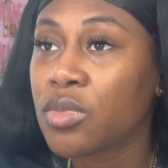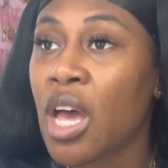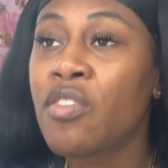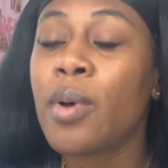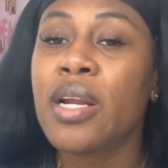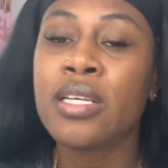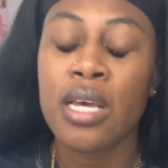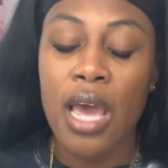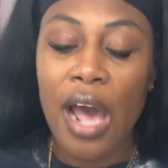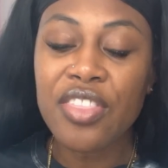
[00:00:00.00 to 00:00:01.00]
everybody,
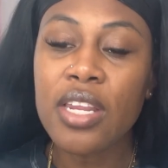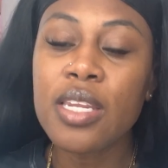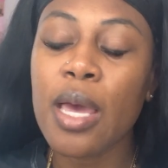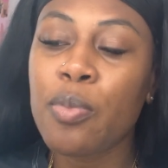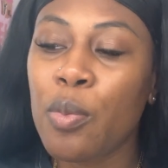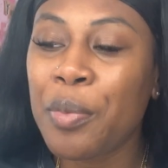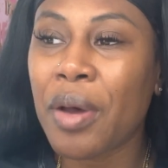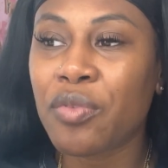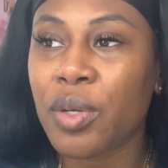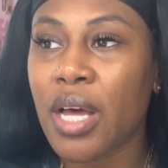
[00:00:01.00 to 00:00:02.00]
at the end of the day, what people
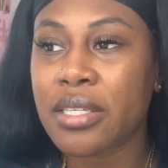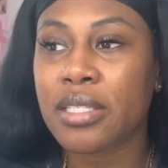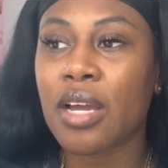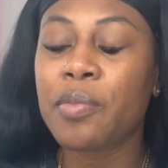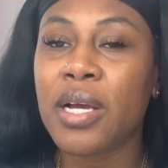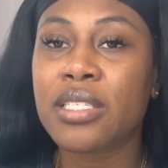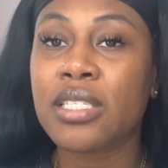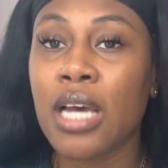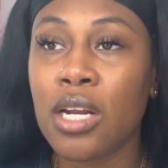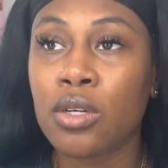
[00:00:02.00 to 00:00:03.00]
have to realize is everybody's
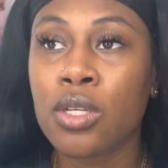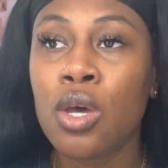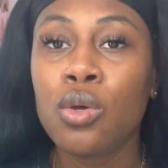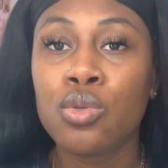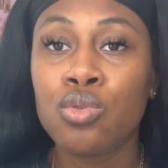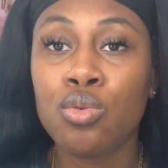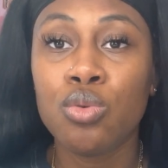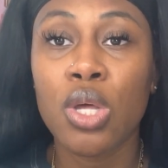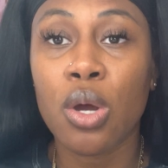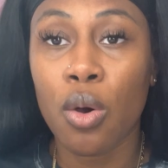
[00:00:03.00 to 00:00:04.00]
entitled to
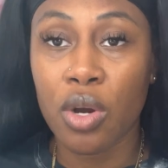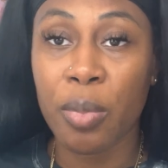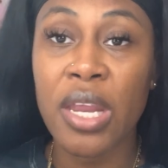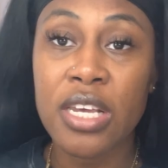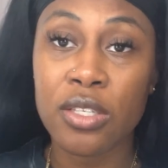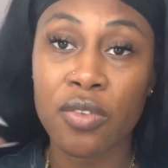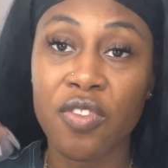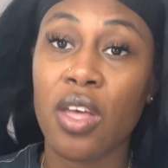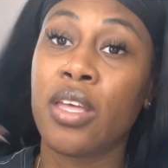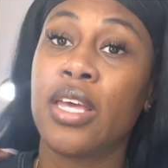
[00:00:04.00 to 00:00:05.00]
their own opinions of
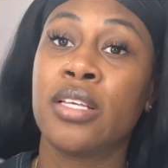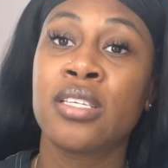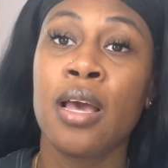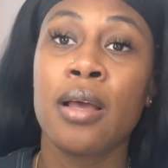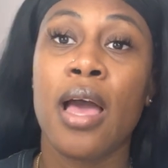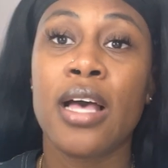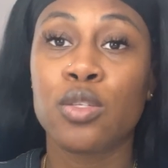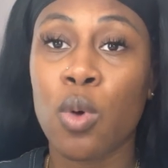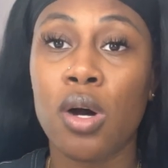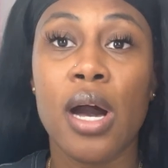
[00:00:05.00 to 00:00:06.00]
things, as
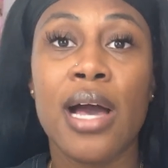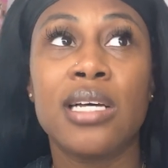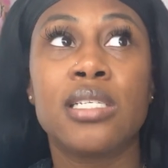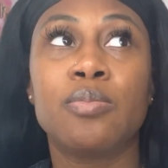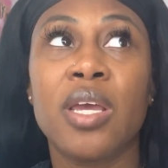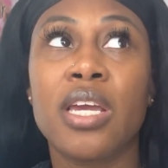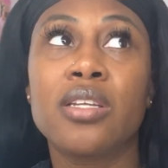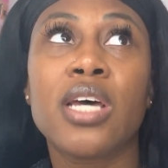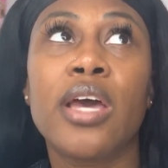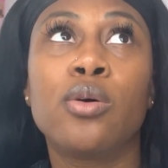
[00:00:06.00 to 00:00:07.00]
well as being
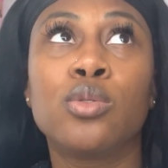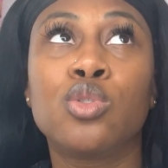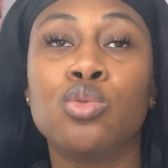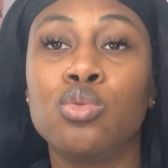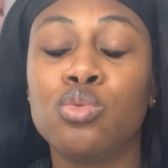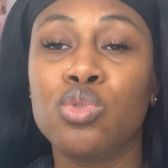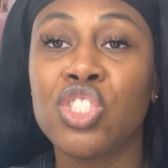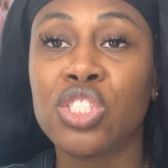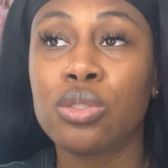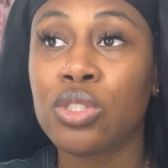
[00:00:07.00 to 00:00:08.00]
entitled to
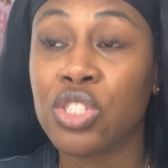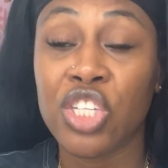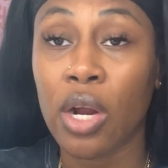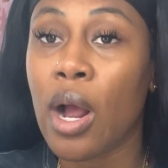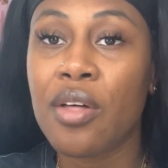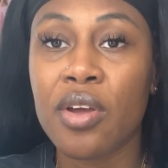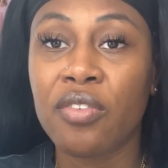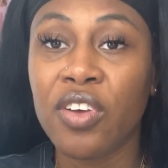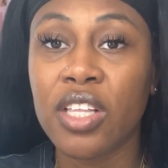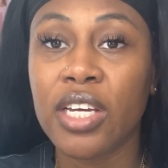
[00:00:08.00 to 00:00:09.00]
share how they're
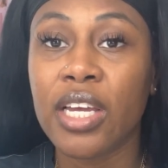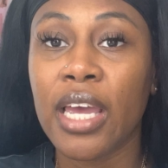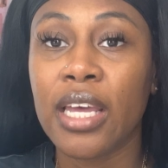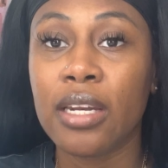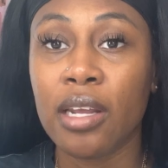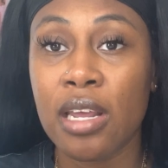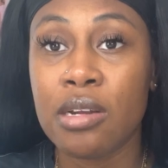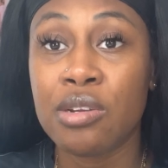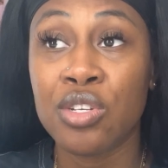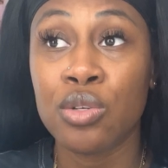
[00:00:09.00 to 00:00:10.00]
feeling
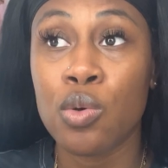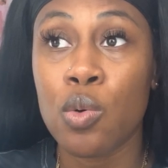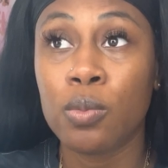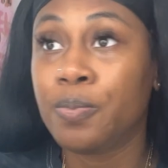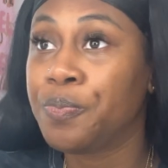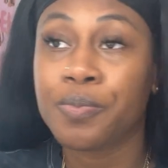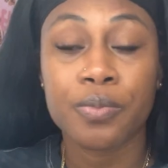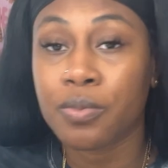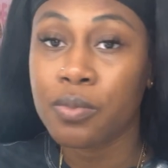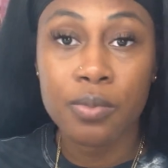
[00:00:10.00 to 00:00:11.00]
and to
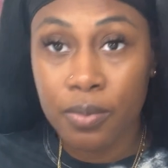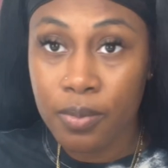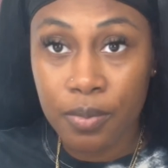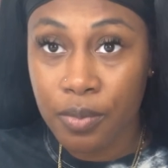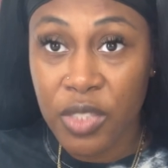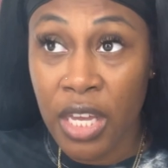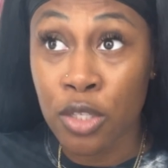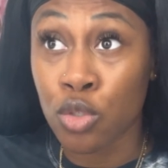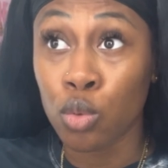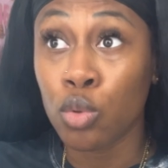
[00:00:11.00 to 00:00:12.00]

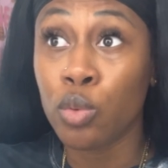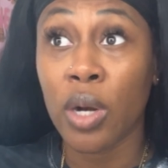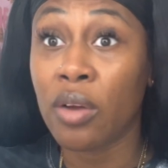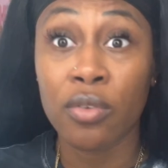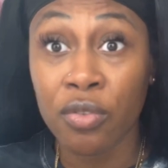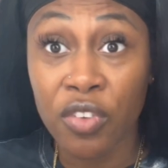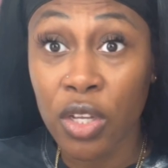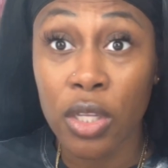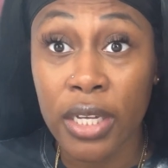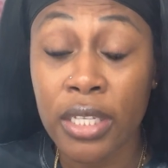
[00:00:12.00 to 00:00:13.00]
exude whatever
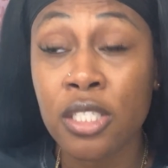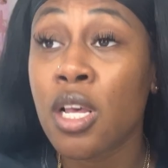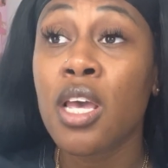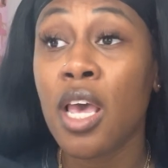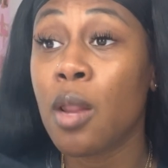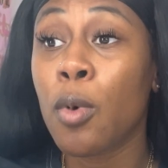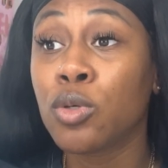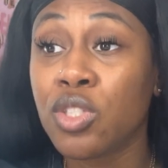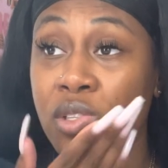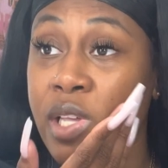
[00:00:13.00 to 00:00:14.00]
feelings and
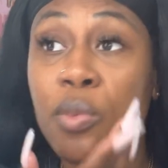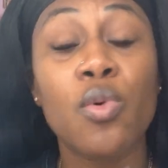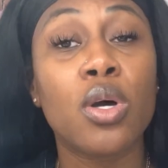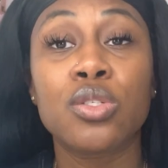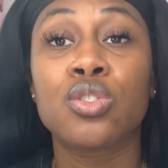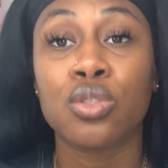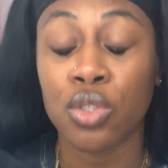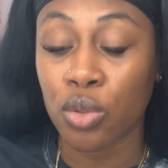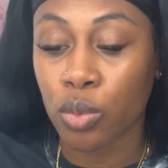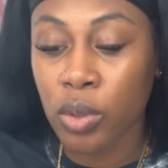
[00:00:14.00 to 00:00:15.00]
emotions they want to
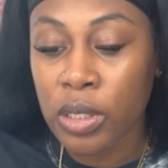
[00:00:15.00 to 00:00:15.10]
do.